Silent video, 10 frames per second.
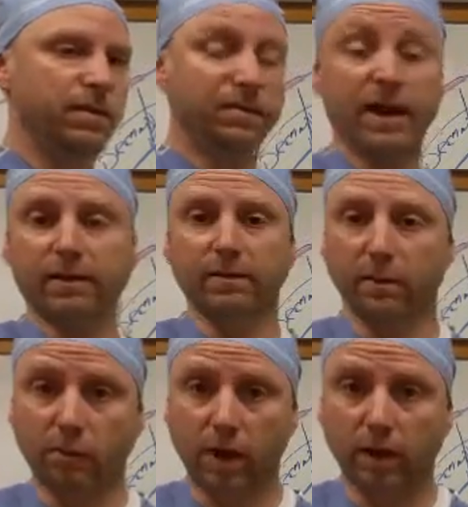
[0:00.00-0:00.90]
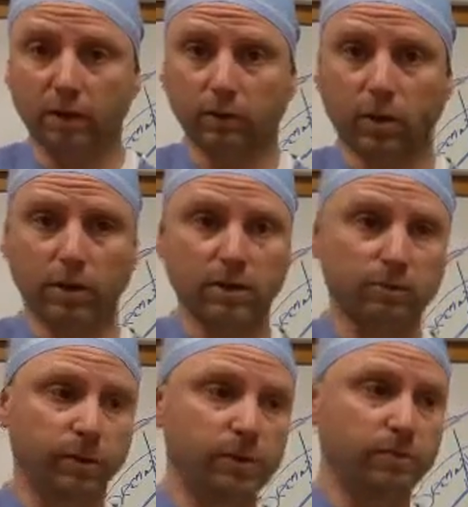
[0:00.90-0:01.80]
the fact that their product
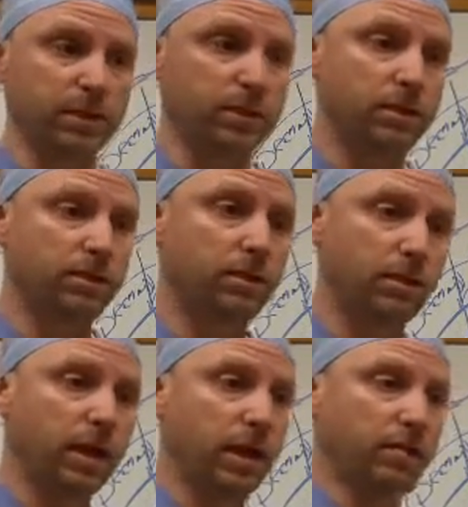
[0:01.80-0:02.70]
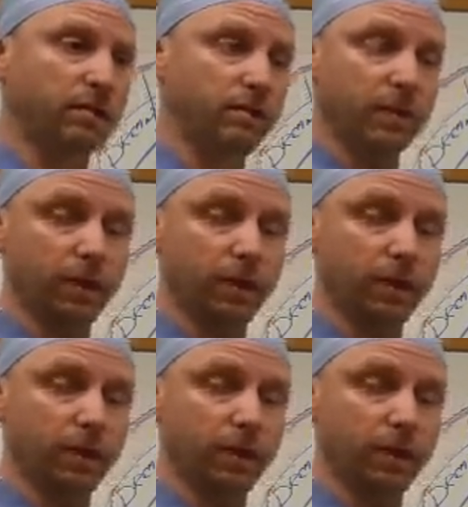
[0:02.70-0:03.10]
works, which means that they're going to have